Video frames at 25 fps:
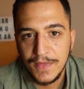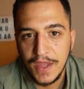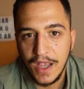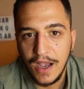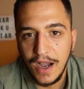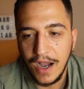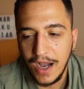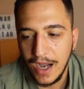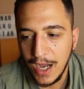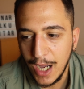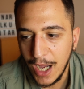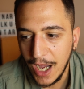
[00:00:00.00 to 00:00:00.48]

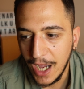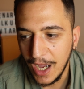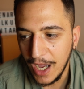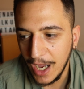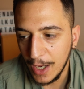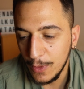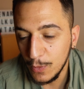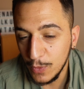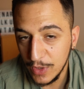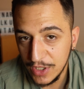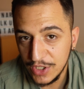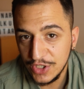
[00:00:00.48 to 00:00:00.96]

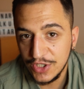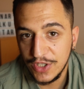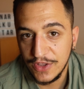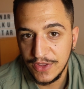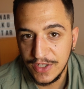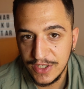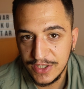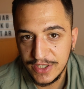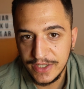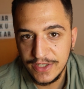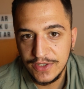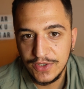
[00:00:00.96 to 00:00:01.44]
I wish
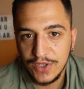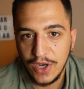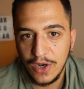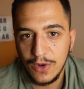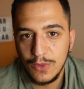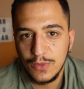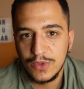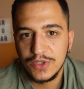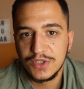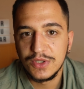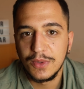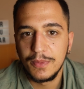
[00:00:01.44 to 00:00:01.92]
this
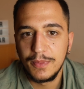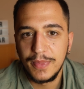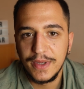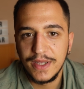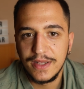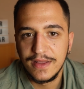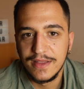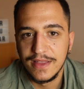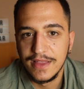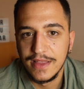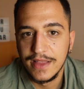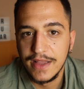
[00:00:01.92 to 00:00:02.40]
guitar was a
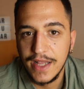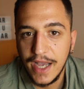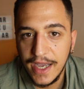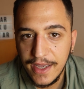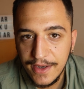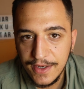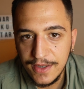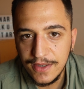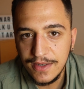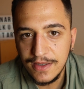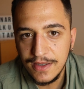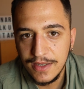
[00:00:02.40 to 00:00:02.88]
bit
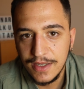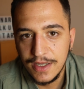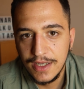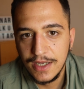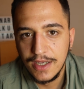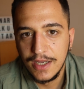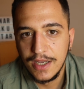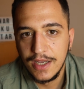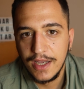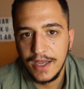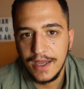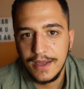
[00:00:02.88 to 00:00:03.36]
lighter,
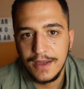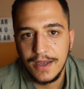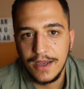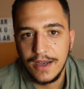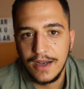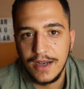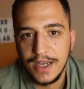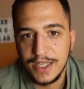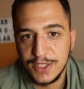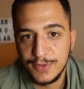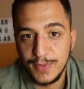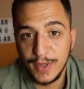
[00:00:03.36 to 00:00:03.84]

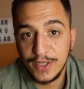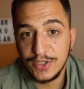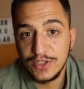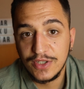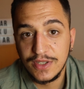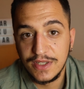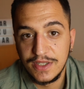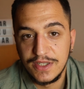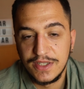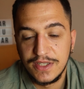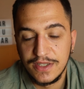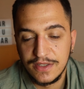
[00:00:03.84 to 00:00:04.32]

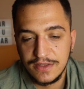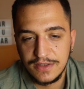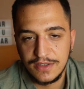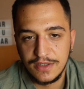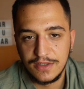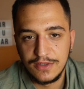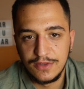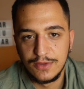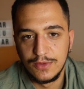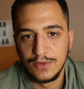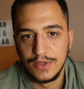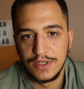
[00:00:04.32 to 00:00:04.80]
especially since
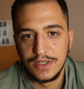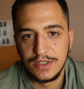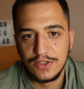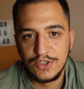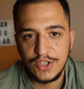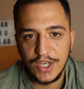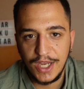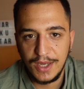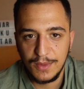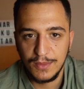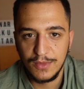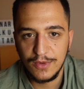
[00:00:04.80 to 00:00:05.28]
they're doing
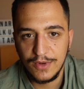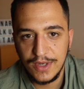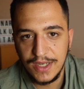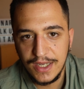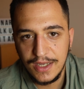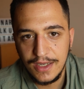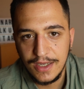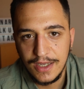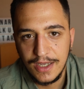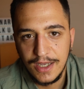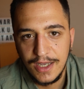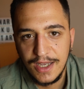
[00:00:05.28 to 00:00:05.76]

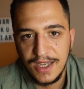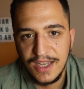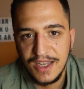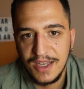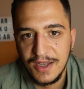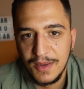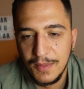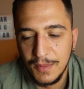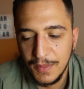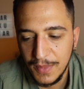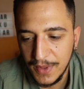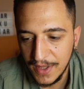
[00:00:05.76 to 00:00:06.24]
chambering.
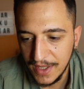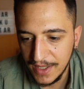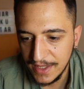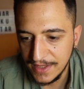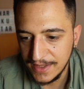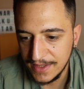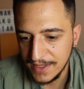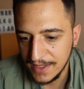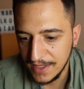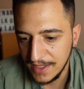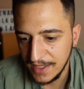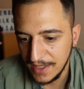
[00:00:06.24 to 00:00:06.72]

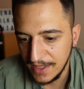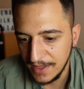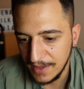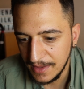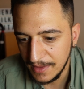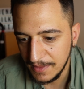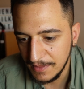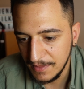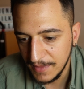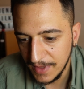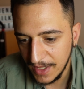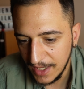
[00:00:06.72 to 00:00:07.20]
But
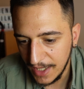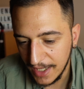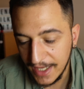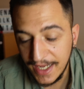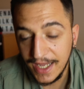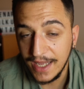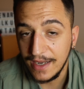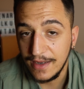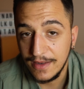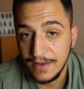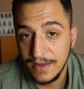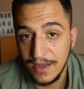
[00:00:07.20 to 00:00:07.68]

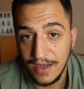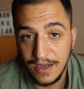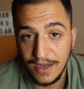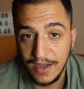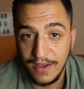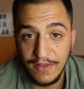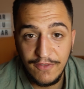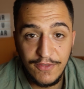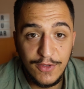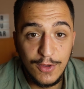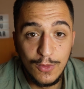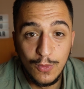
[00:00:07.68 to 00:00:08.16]
again,
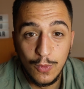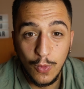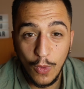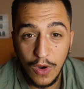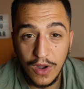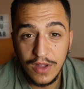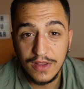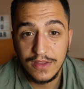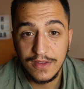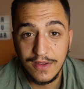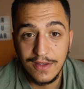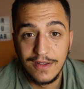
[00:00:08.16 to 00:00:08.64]
if you
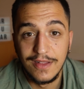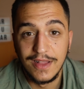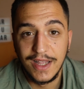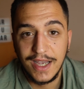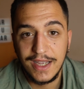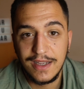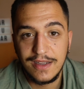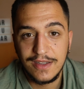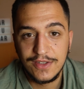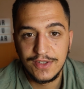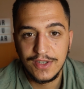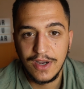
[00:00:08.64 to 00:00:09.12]
want a
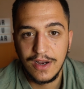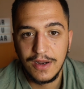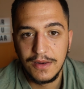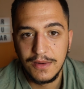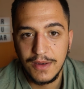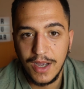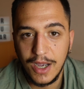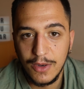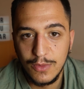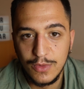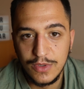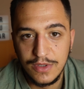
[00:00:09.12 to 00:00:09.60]
light
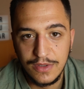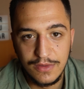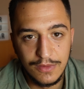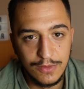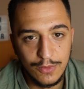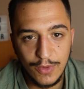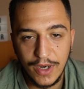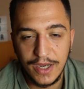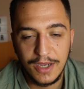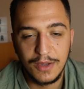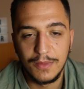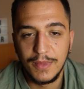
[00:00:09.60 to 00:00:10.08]
guitar, I
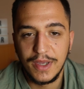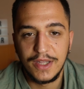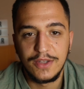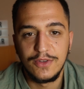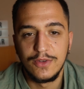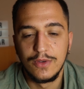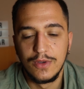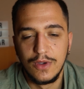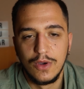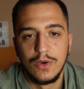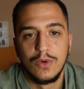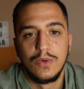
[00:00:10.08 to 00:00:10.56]
would recommend
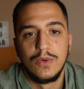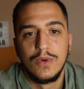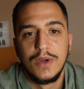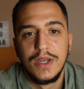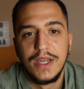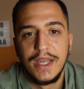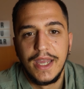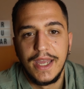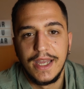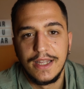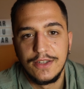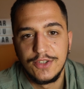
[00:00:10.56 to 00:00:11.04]
you go
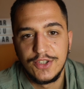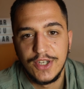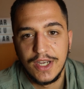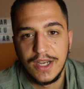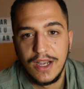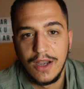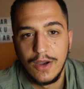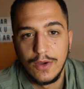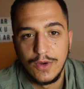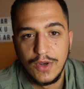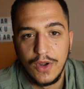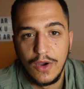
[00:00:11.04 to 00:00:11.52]
and
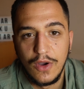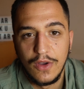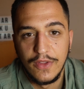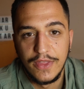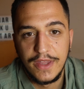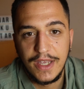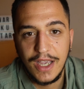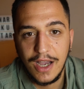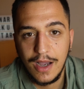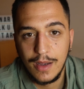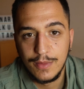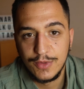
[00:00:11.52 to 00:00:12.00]
check out all
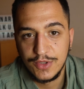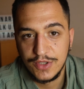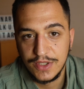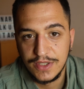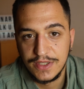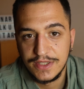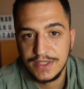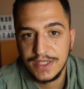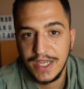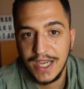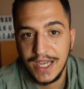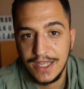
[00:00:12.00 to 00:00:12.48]
the
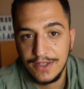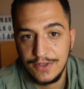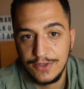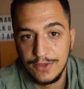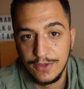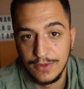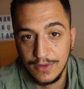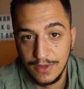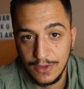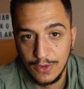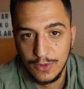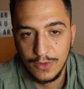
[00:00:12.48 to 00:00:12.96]
options at
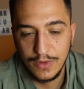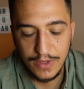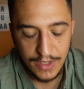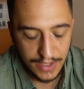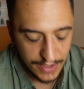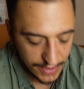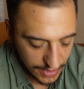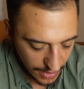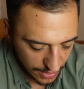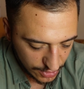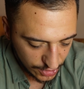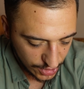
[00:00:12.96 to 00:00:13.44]
your local
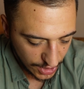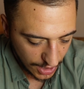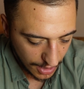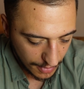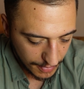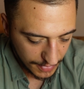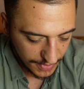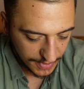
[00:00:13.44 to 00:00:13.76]
guitar shop.